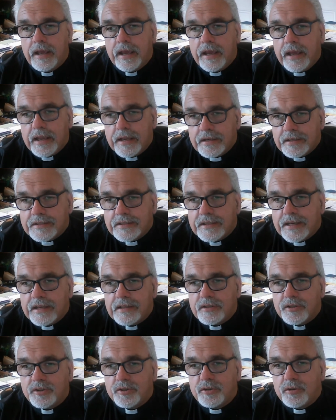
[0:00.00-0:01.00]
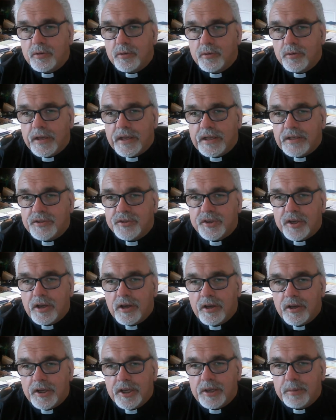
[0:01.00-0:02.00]
In a sense, Dawkins'
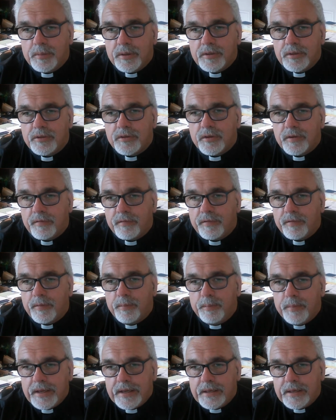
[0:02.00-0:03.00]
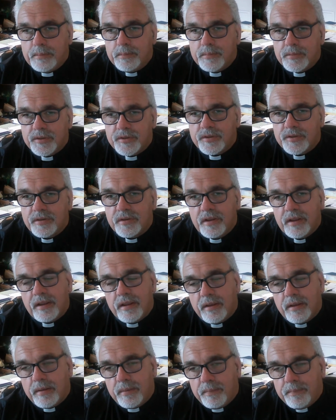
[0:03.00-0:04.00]
argument for memes
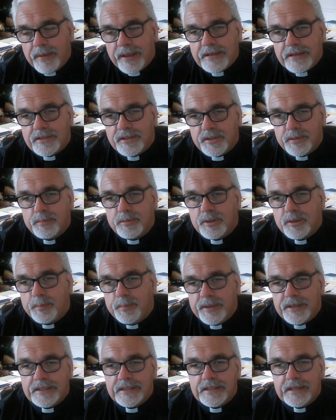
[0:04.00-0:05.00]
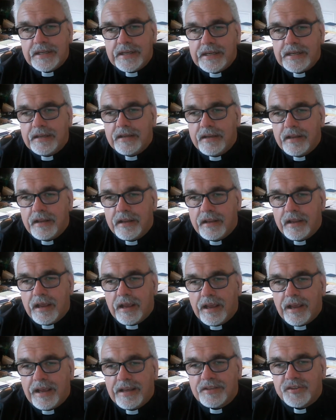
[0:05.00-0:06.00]
makes them to be seen
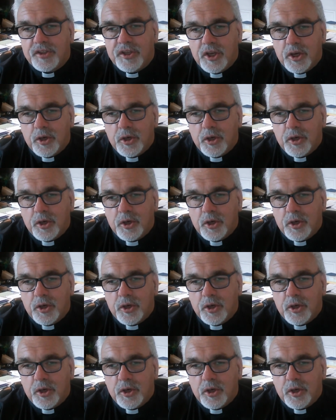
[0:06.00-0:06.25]
as the